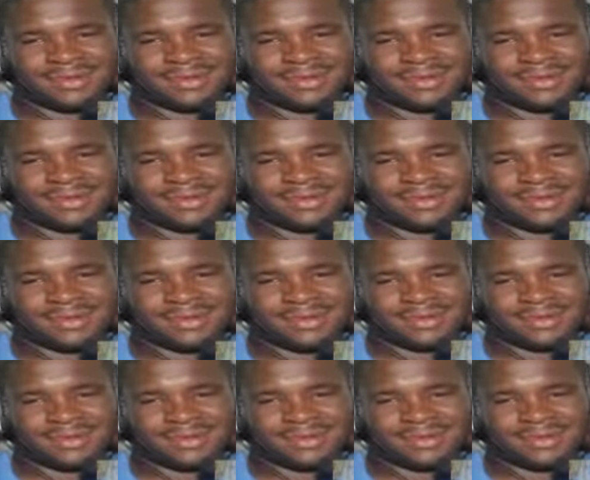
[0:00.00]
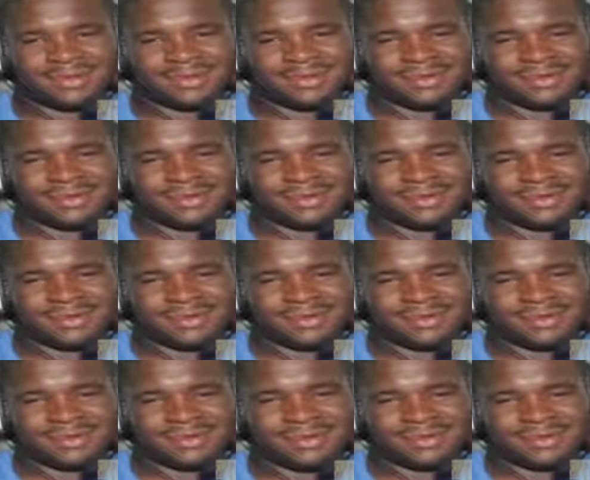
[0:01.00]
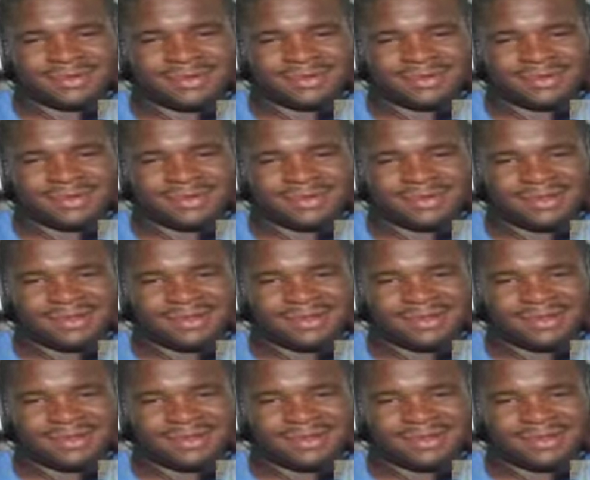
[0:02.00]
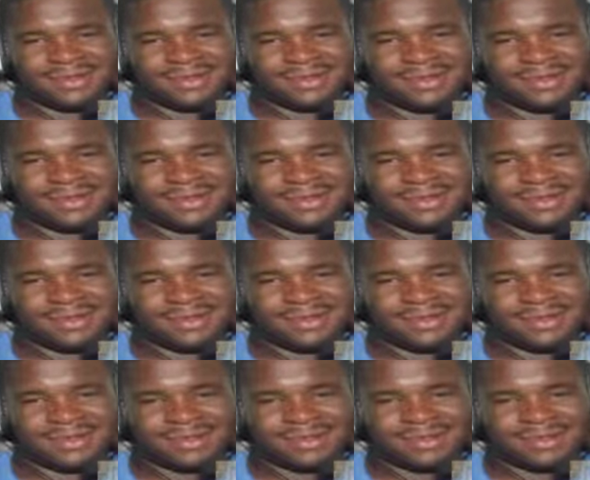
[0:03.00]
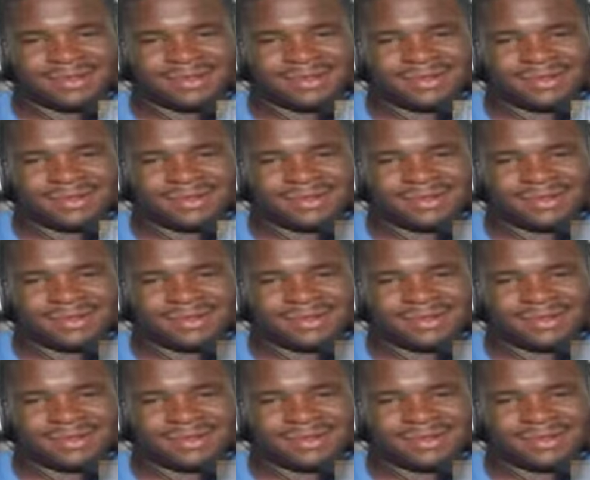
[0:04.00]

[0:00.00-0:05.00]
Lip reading: (no one is talking)